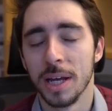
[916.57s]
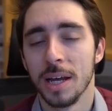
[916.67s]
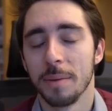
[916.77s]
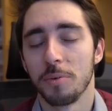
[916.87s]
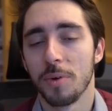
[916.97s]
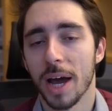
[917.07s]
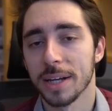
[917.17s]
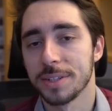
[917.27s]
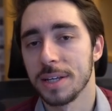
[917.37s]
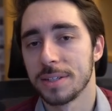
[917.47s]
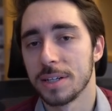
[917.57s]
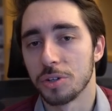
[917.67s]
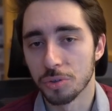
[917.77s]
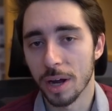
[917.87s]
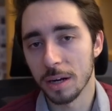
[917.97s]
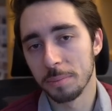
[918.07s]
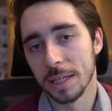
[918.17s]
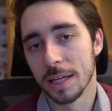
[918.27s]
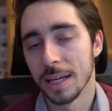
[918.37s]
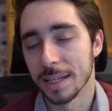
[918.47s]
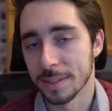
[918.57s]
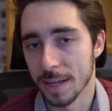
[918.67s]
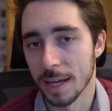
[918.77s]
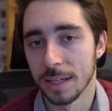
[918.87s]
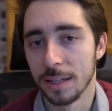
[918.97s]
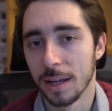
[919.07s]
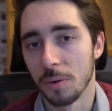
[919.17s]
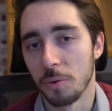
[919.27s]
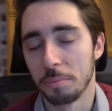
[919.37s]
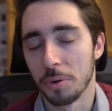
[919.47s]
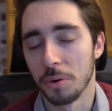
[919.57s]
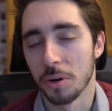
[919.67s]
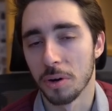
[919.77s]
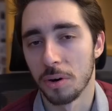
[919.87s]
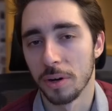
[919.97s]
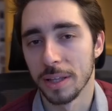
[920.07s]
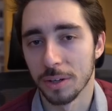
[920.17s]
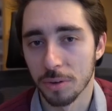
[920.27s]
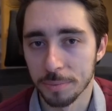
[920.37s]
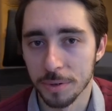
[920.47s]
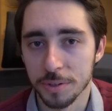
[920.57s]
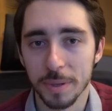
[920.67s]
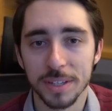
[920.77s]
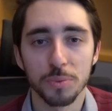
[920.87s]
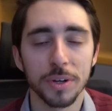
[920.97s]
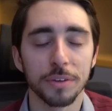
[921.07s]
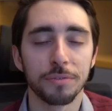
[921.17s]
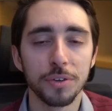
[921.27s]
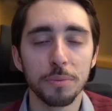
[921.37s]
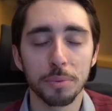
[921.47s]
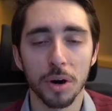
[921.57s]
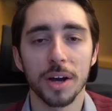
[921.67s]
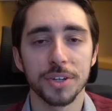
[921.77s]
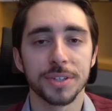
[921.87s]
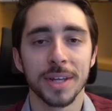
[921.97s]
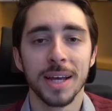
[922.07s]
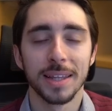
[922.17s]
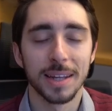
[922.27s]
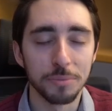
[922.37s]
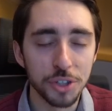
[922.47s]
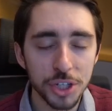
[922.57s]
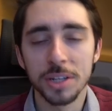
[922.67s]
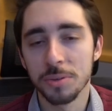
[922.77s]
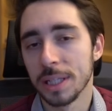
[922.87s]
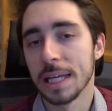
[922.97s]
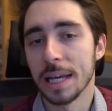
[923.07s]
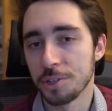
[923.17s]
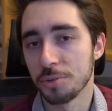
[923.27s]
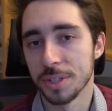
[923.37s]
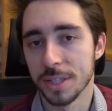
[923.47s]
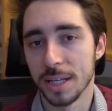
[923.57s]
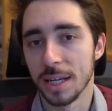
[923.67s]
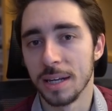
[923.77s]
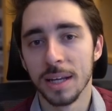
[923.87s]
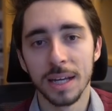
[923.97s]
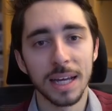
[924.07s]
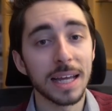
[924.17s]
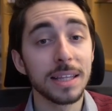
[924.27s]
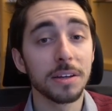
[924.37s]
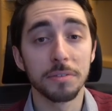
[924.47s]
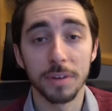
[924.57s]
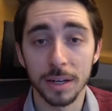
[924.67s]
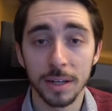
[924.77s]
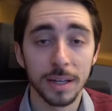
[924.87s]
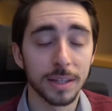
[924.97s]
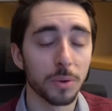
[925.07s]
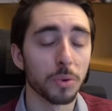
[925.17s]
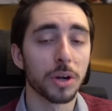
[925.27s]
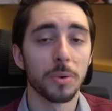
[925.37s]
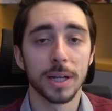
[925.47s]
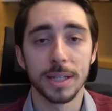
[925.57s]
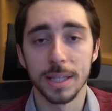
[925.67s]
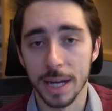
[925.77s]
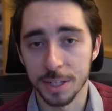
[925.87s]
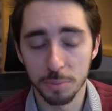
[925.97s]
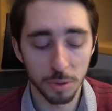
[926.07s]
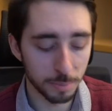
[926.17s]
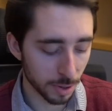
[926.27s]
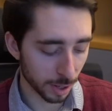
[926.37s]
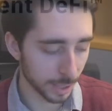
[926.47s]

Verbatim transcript: But Radix is an an incredibly exciting layer one protocol in the crypto space. One of the few projects that I'm genuinely interested in in the event that we're going into the next bull market in